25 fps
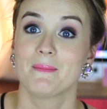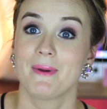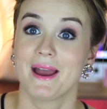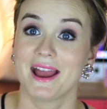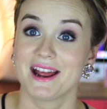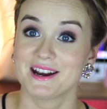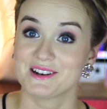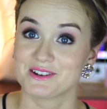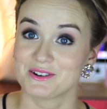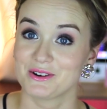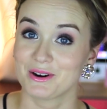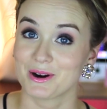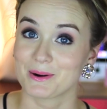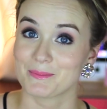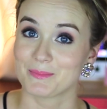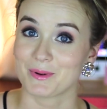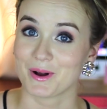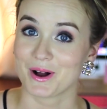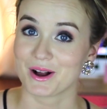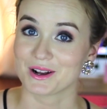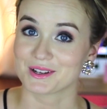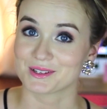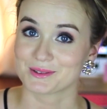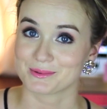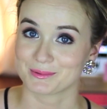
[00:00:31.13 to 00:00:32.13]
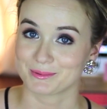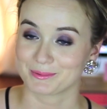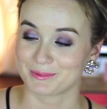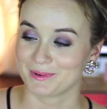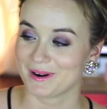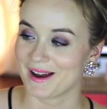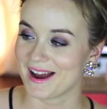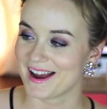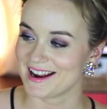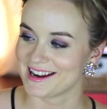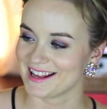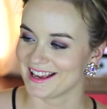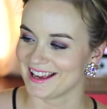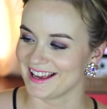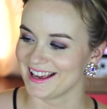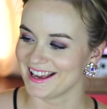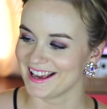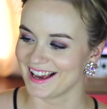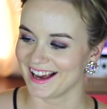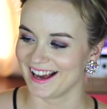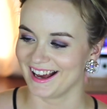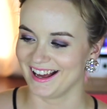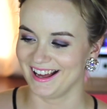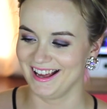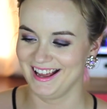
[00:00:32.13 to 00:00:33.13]
Pandora box right
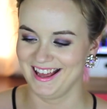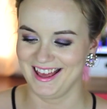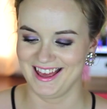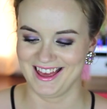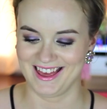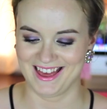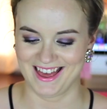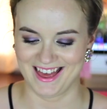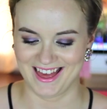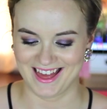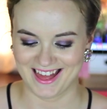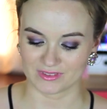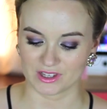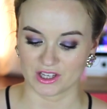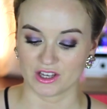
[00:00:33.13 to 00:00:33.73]
here.